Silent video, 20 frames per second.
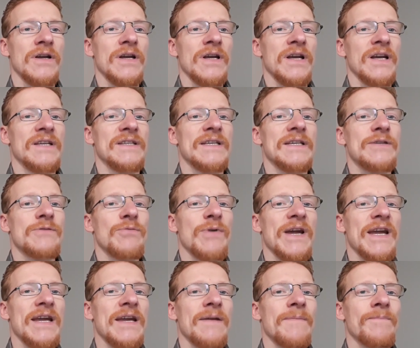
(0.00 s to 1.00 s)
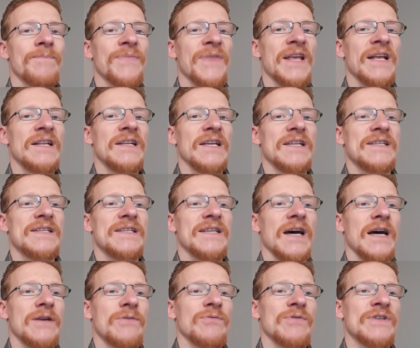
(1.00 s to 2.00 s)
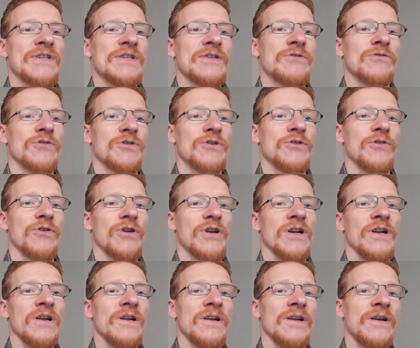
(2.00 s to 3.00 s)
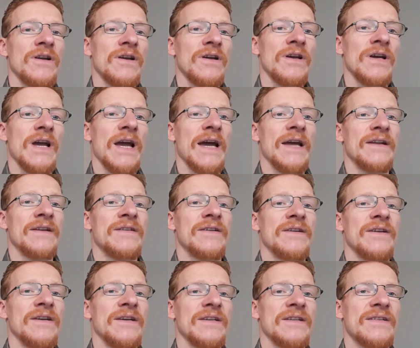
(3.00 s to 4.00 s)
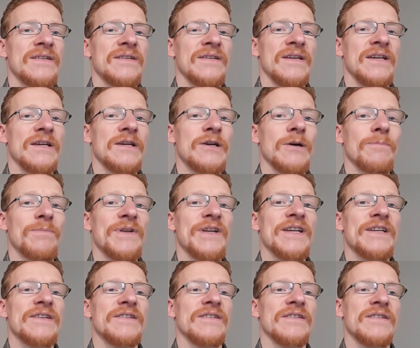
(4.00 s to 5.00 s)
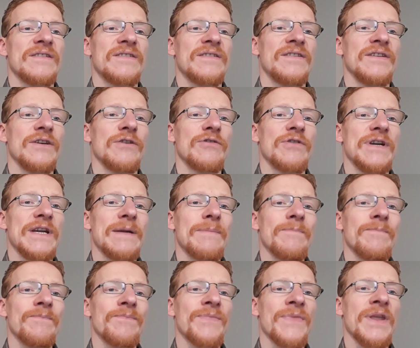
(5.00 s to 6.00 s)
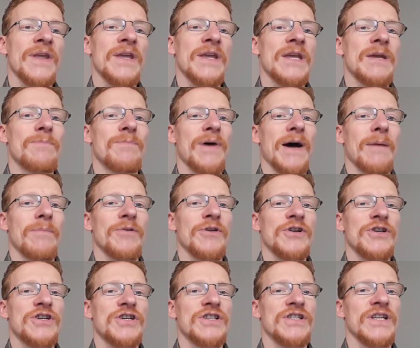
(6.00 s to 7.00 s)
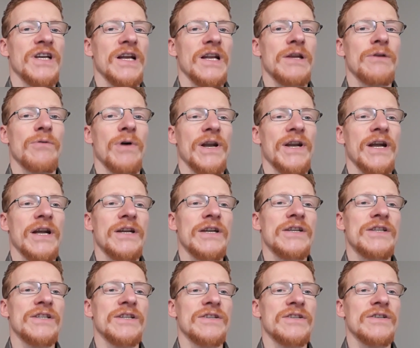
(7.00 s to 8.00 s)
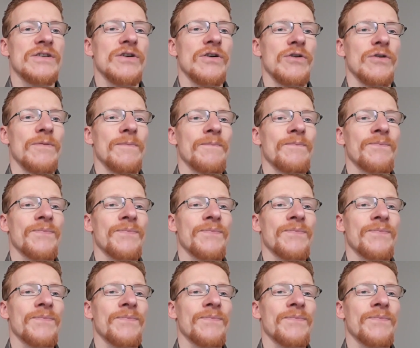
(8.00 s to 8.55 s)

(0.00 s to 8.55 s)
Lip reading: In this way, let's start with Kurt Gödel and his incompleteness theorem he published nearly 100 years ago.